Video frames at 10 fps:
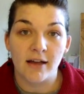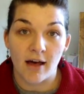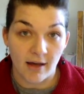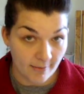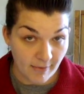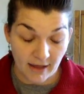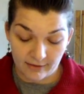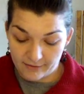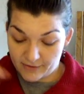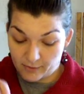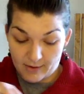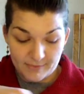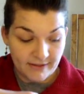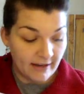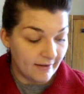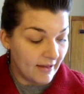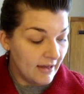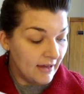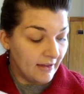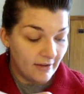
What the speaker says: I love their website.